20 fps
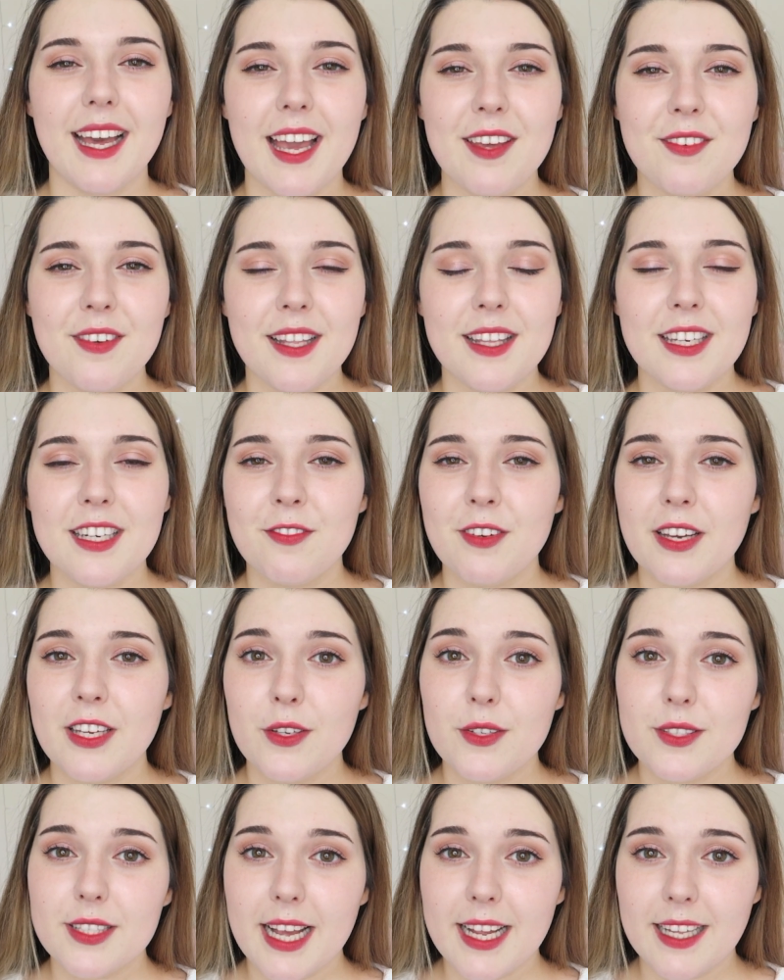I find that if I
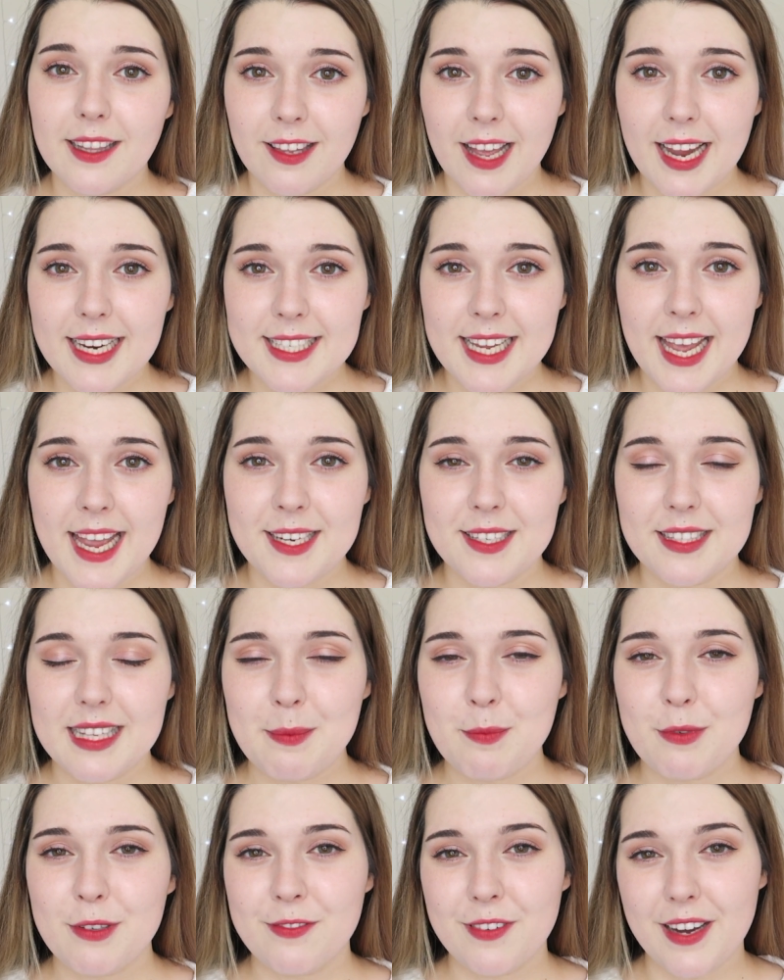use a light hand,
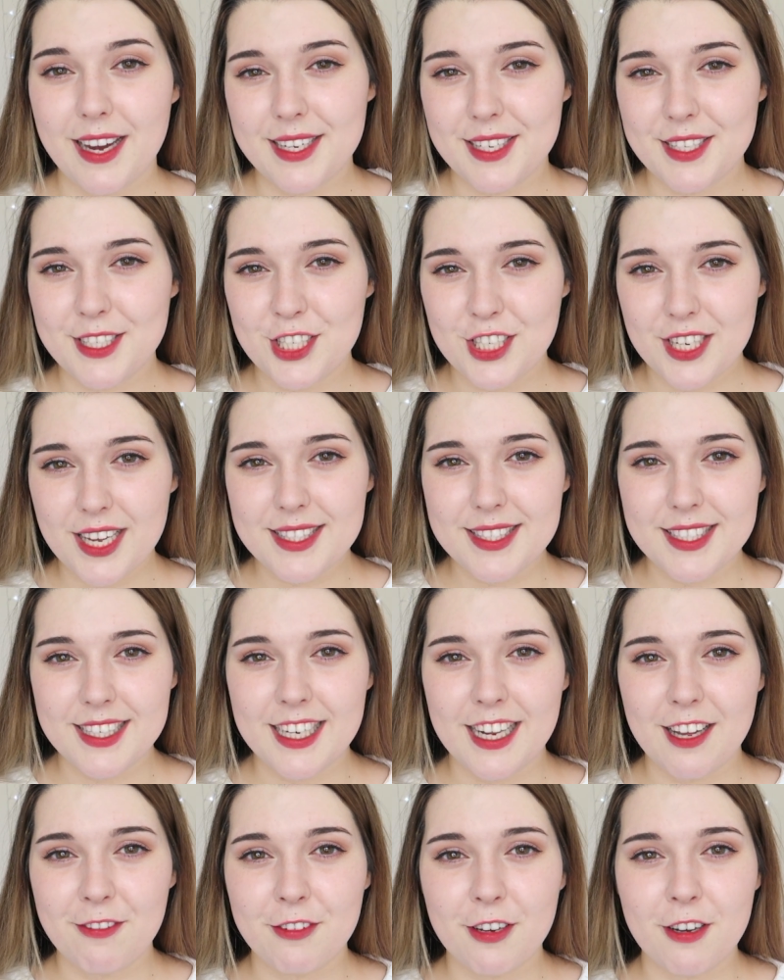they provide just
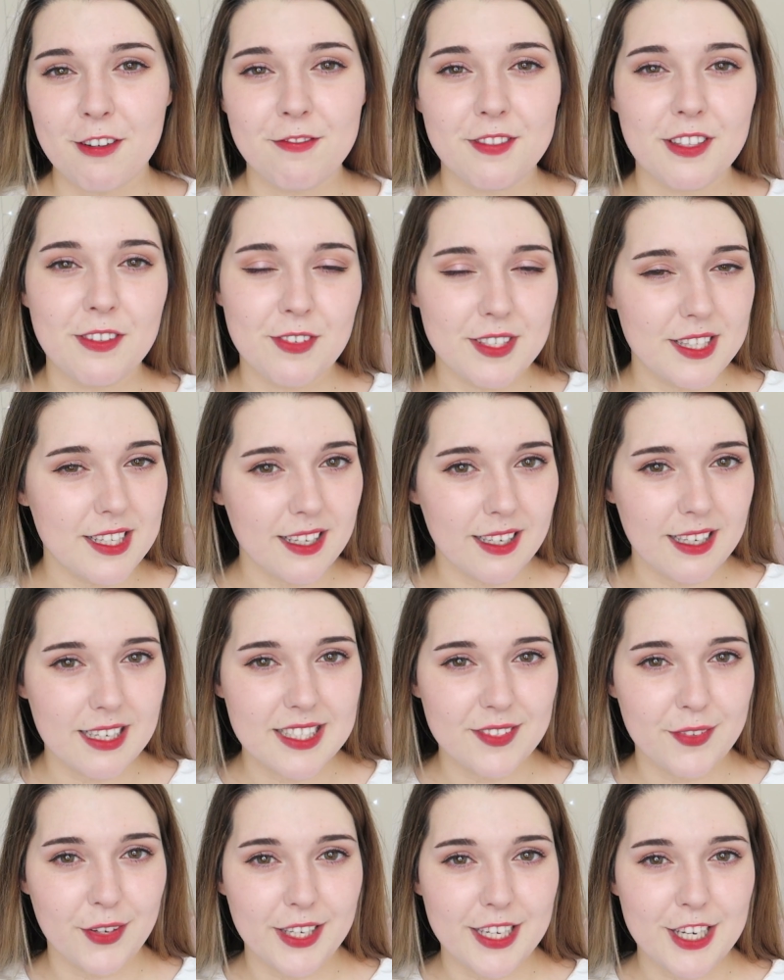enough of the physical
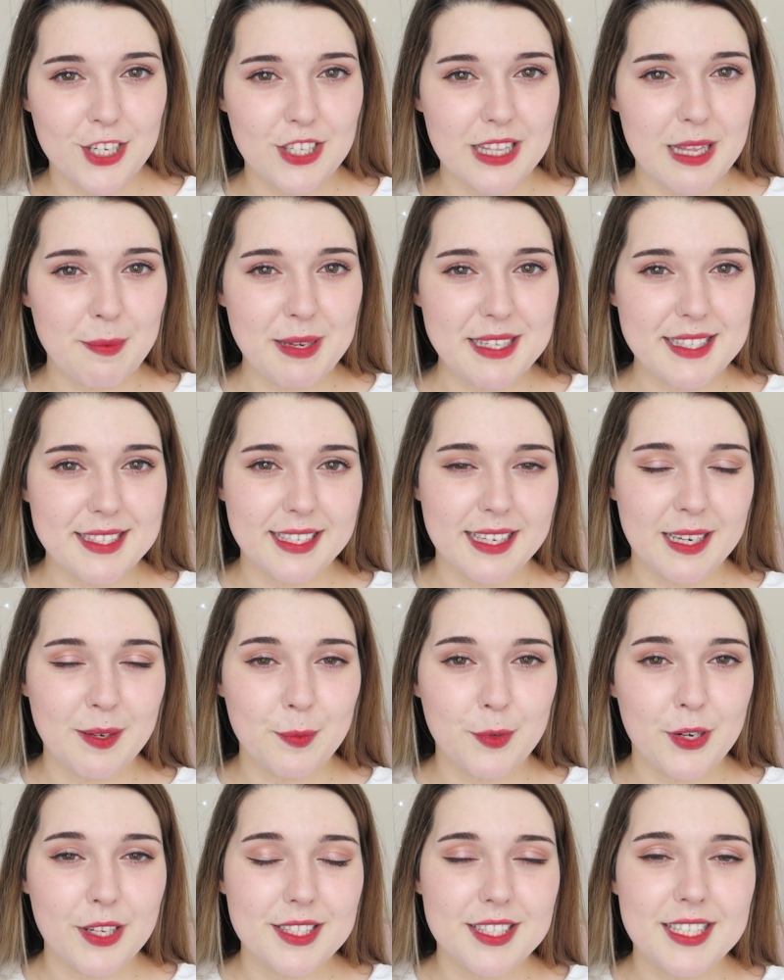exfoliation that my
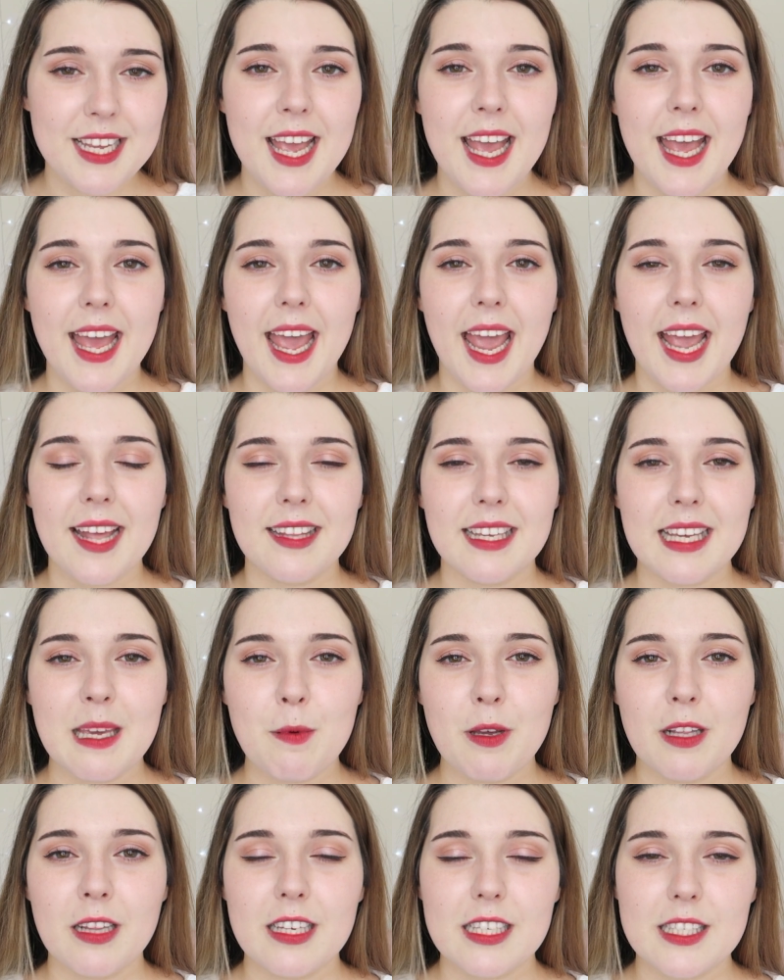skin wants, and the
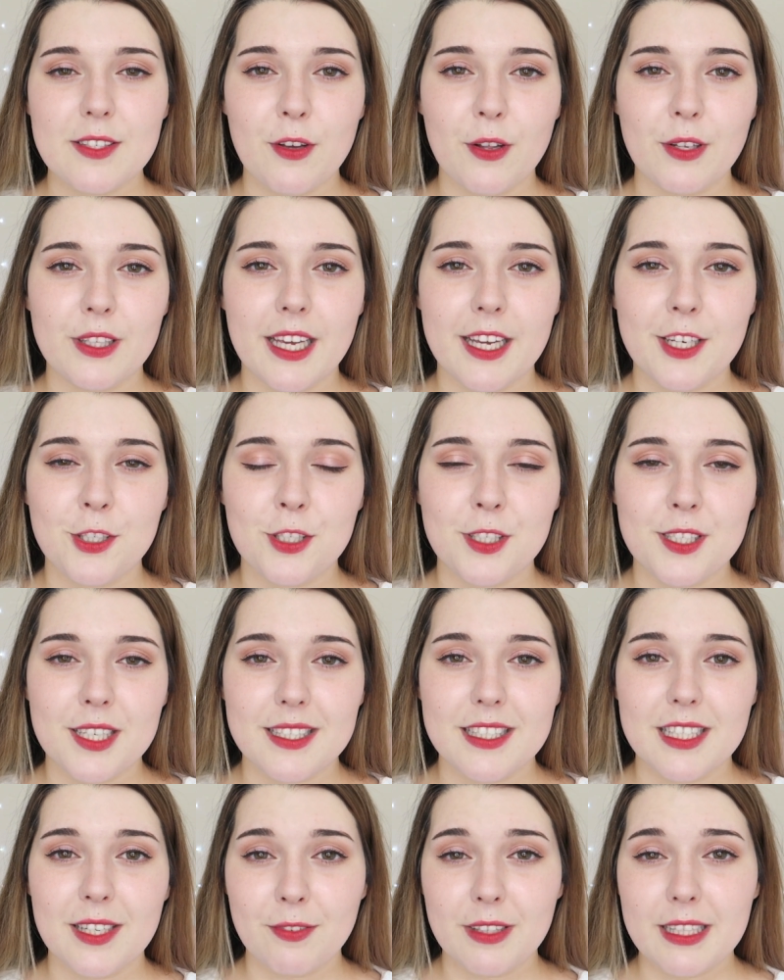chemical exfoliation
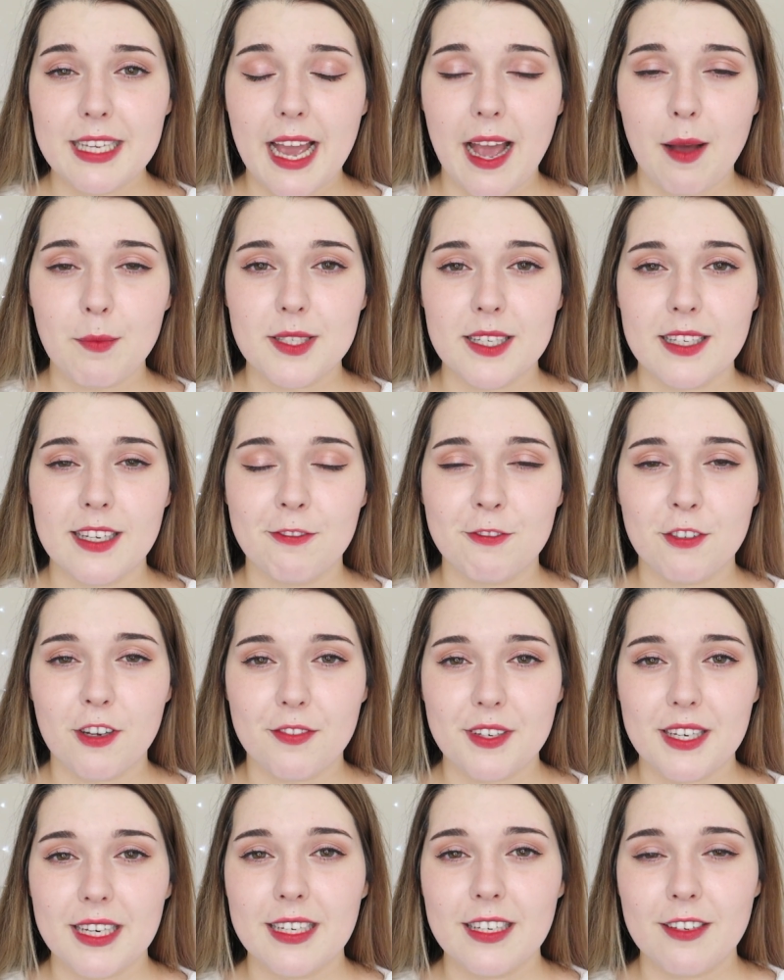does definitely help to lift
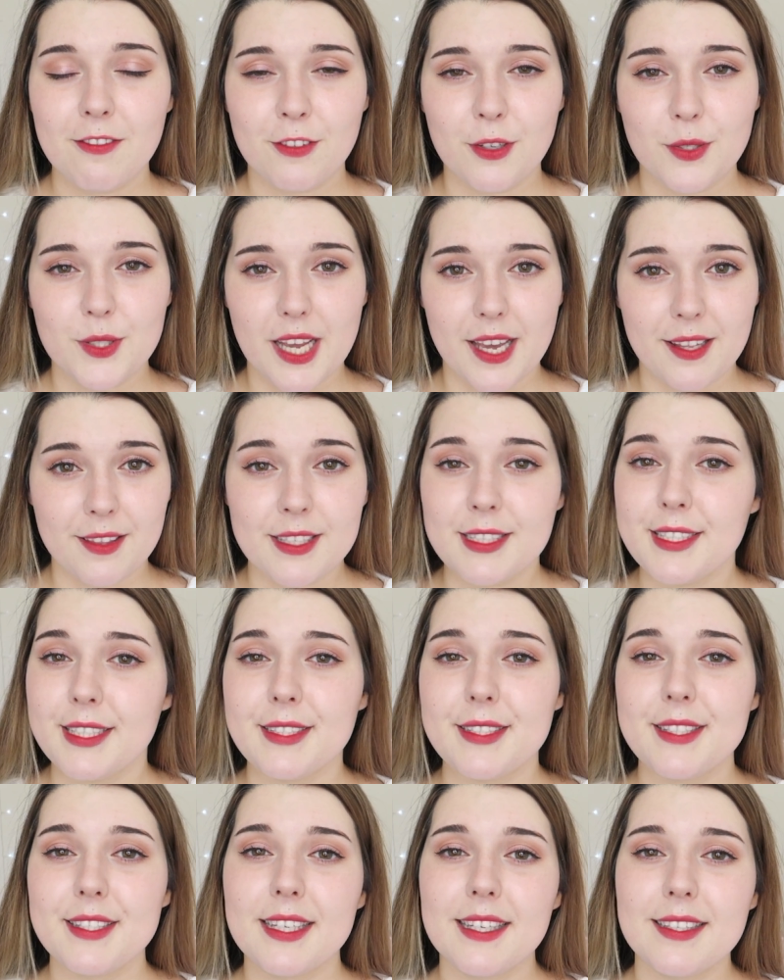off any of those other
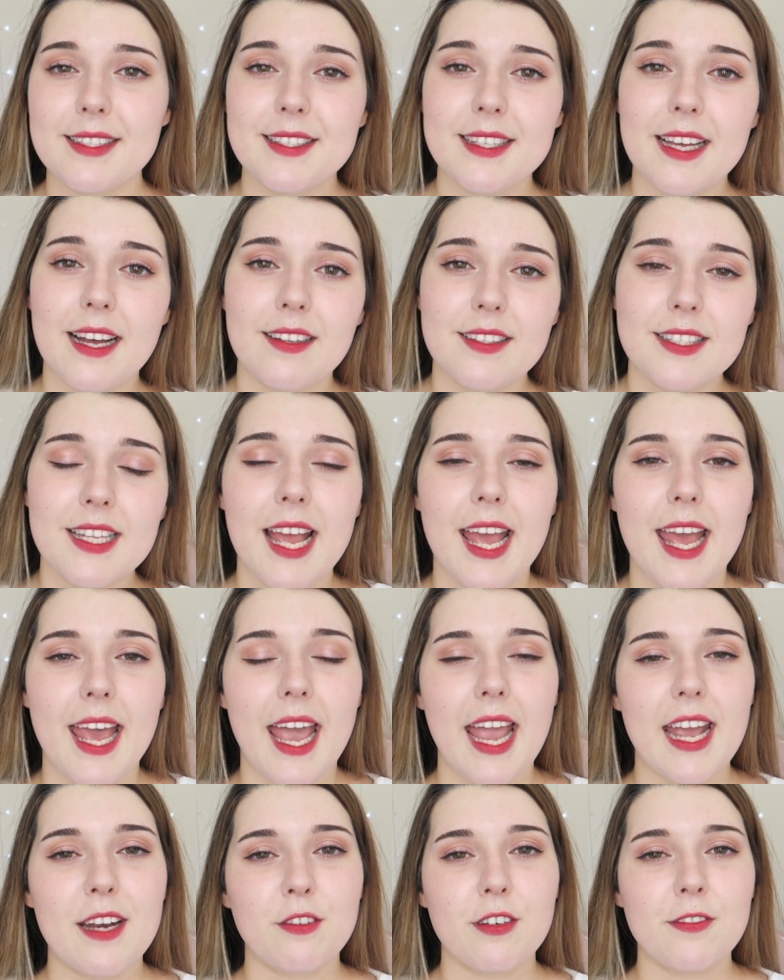dead skin cells
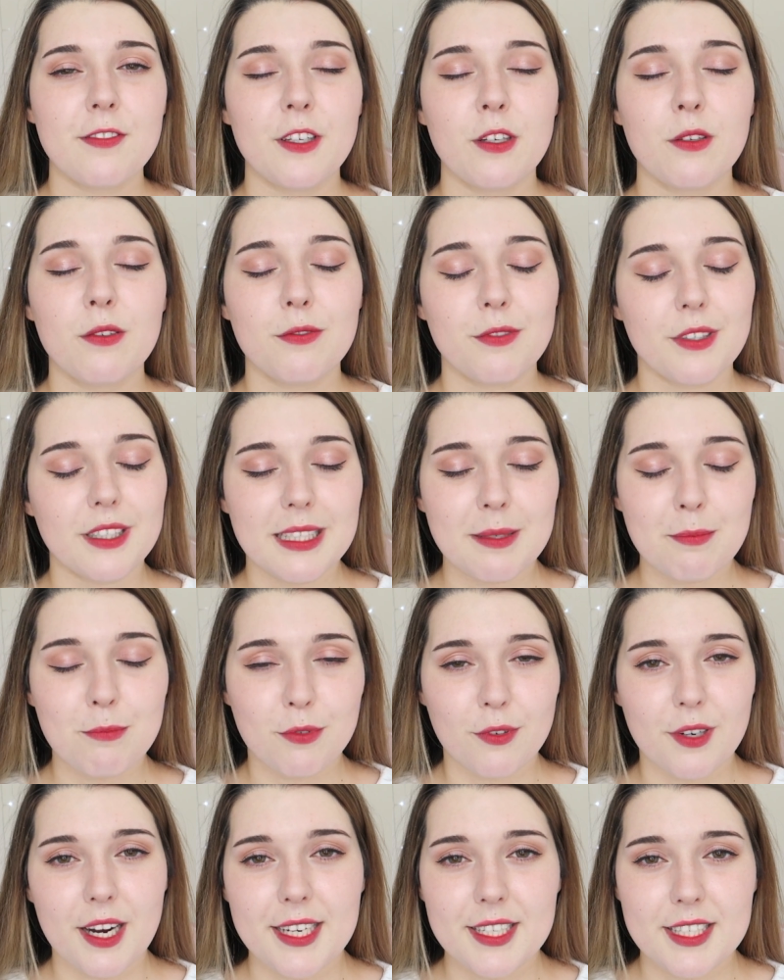and reveal really
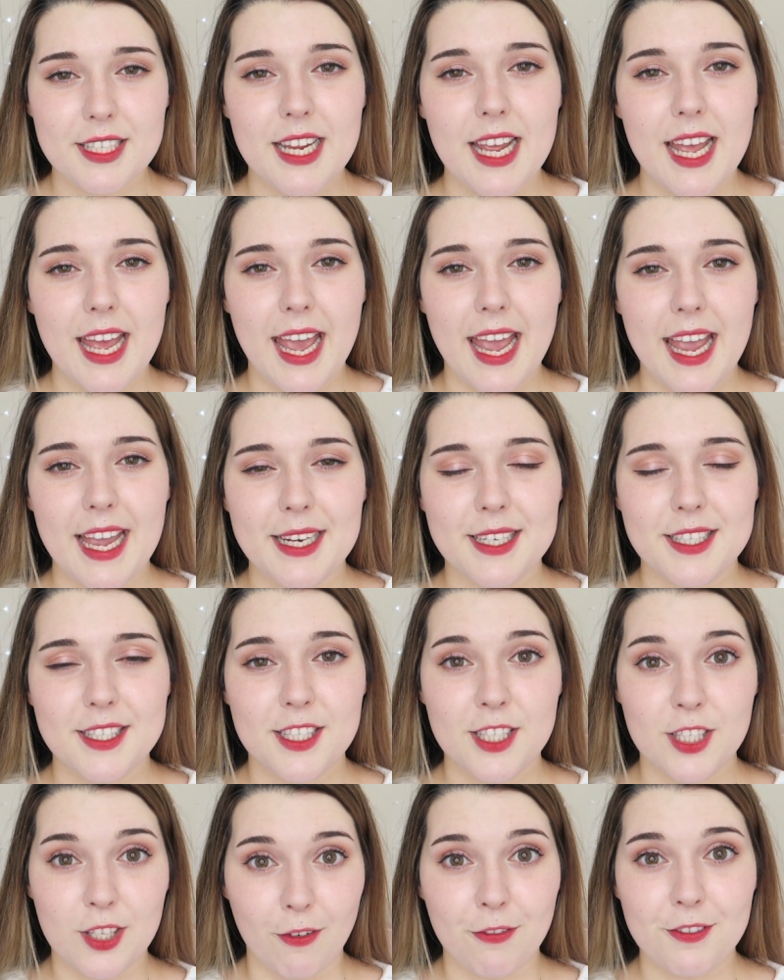bright and
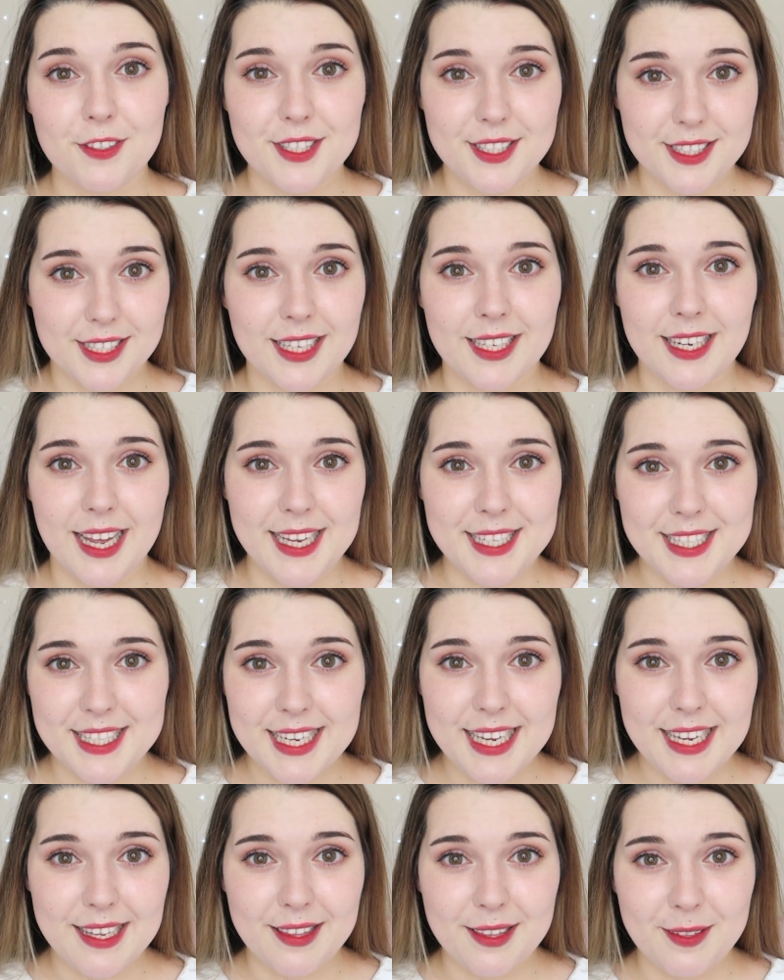soft skin
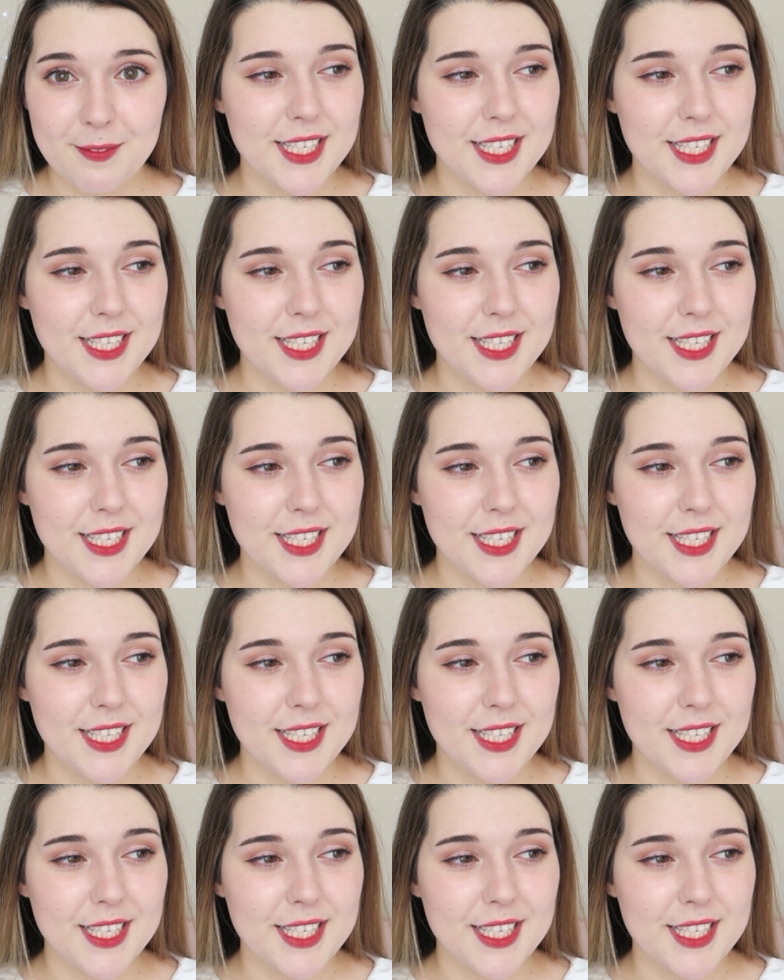underneath.